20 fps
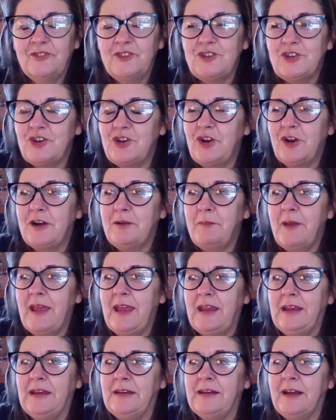do you know what I
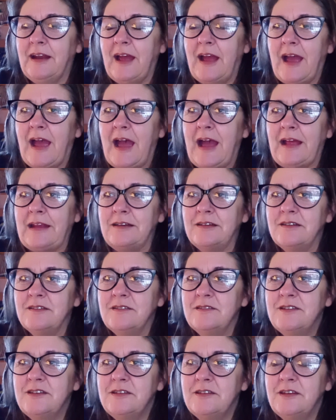mean?
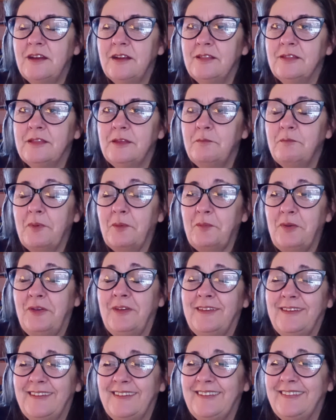And
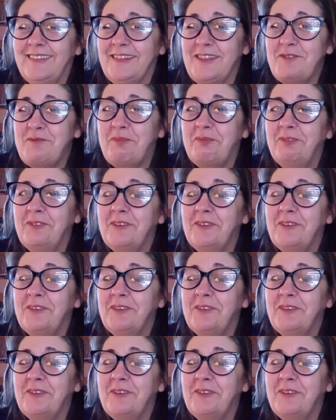the